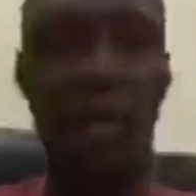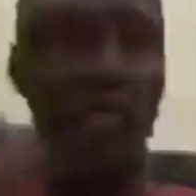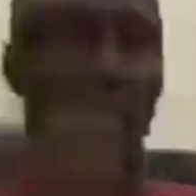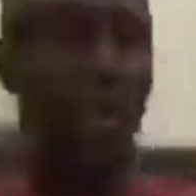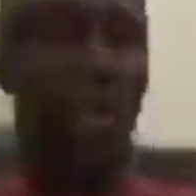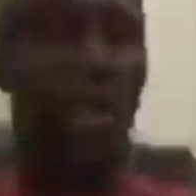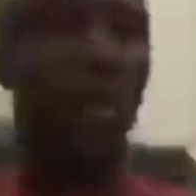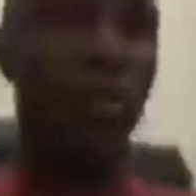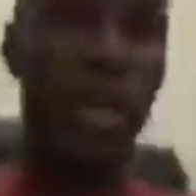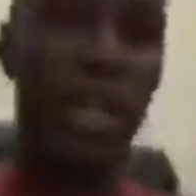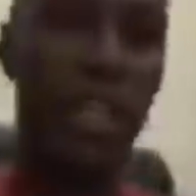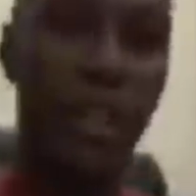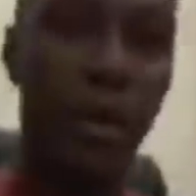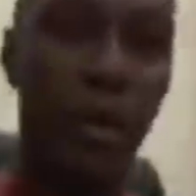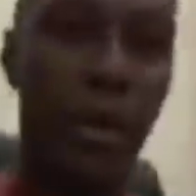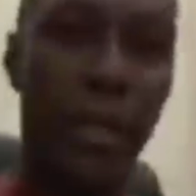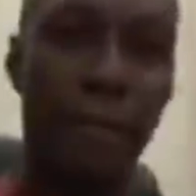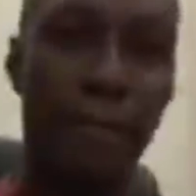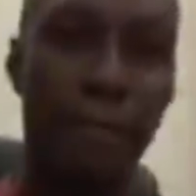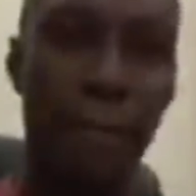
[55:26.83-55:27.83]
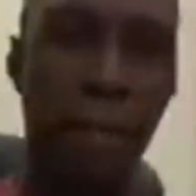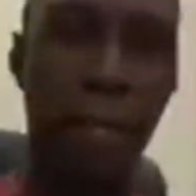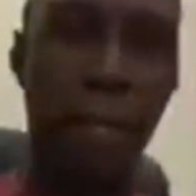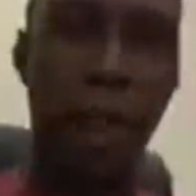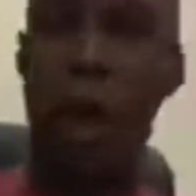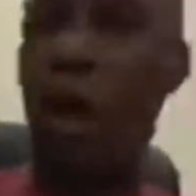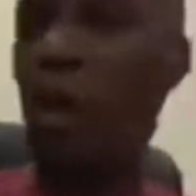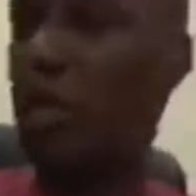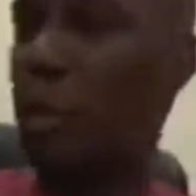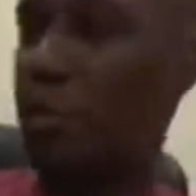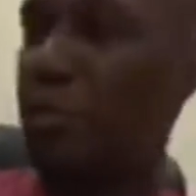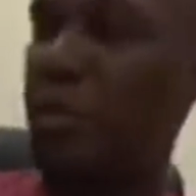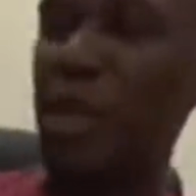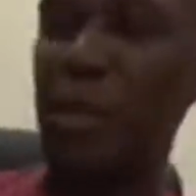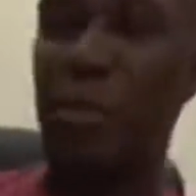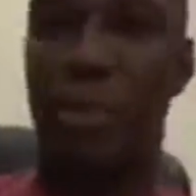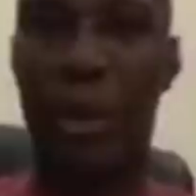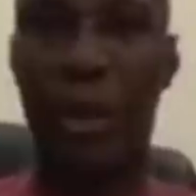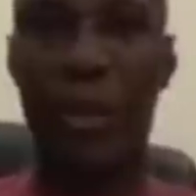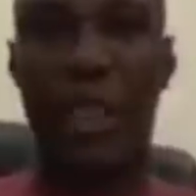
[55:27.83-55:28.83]
everything we're doing all the
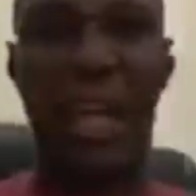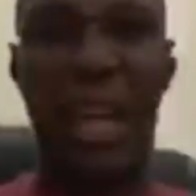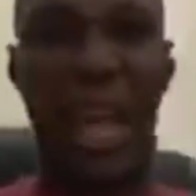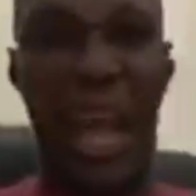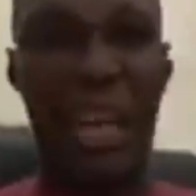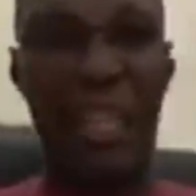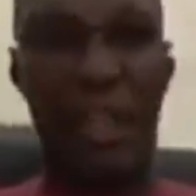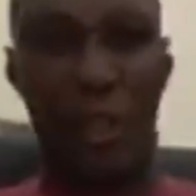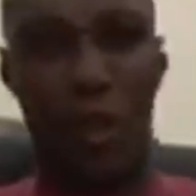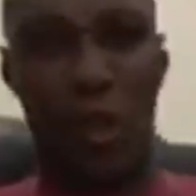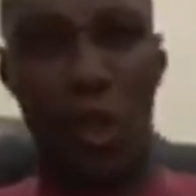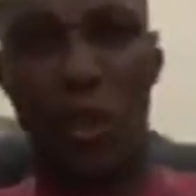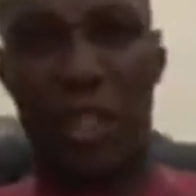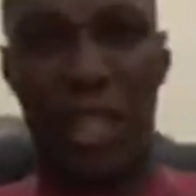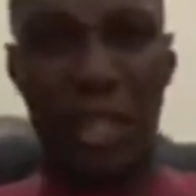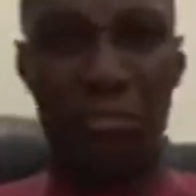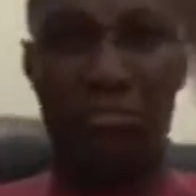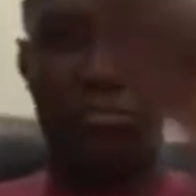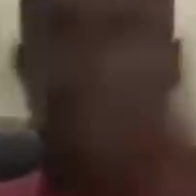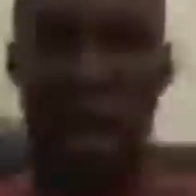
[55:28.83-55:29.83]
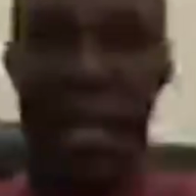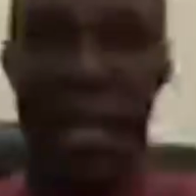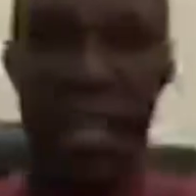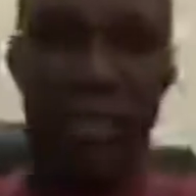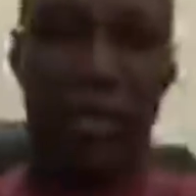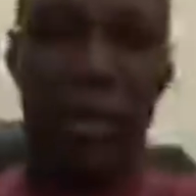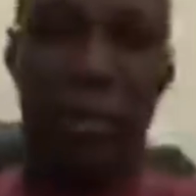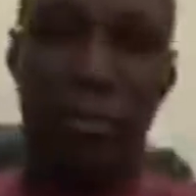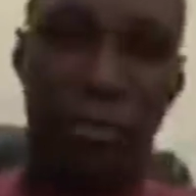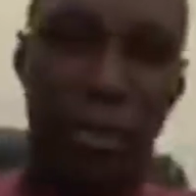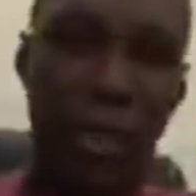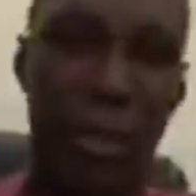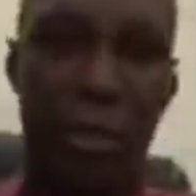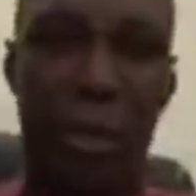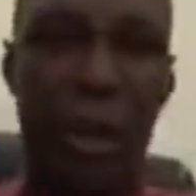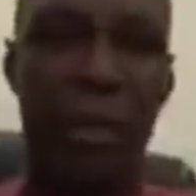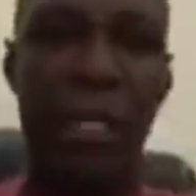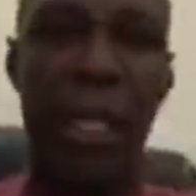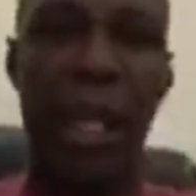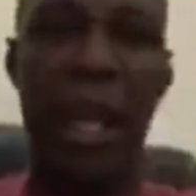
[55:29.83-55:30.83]
people that are extorting money from
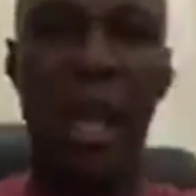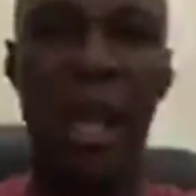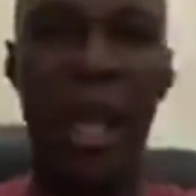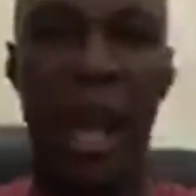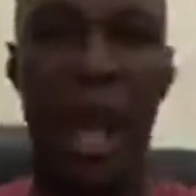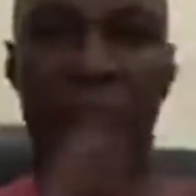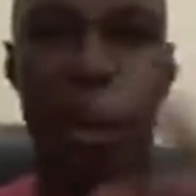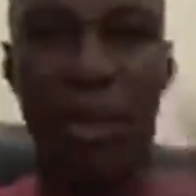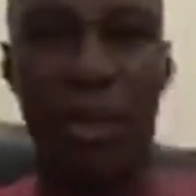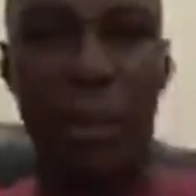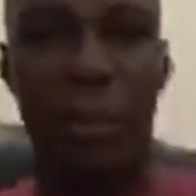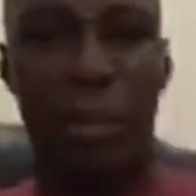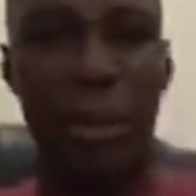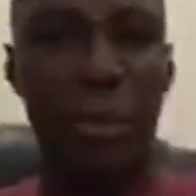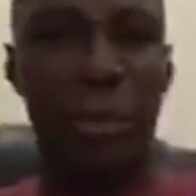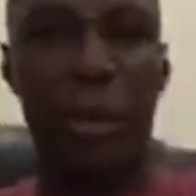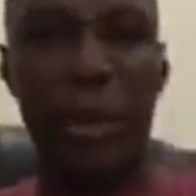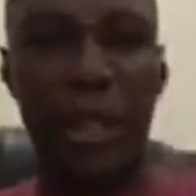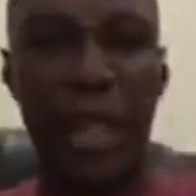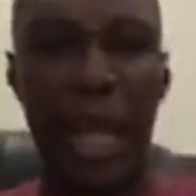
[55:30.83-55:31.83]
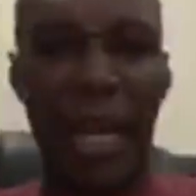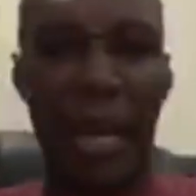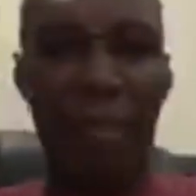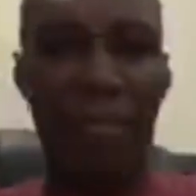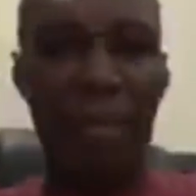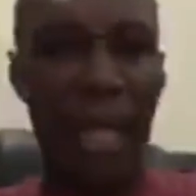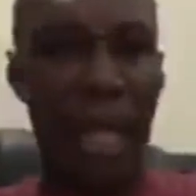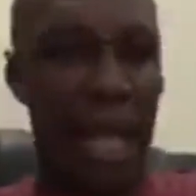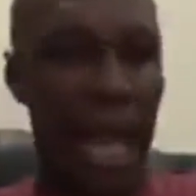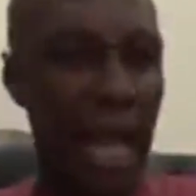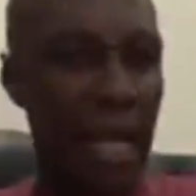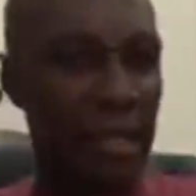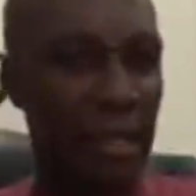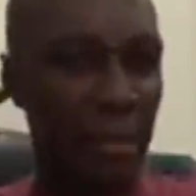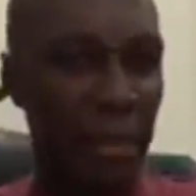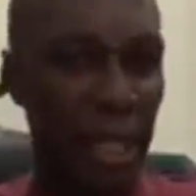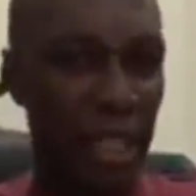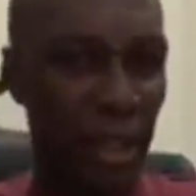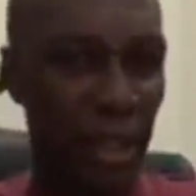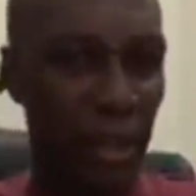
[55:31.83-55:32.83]
people all the people that are making us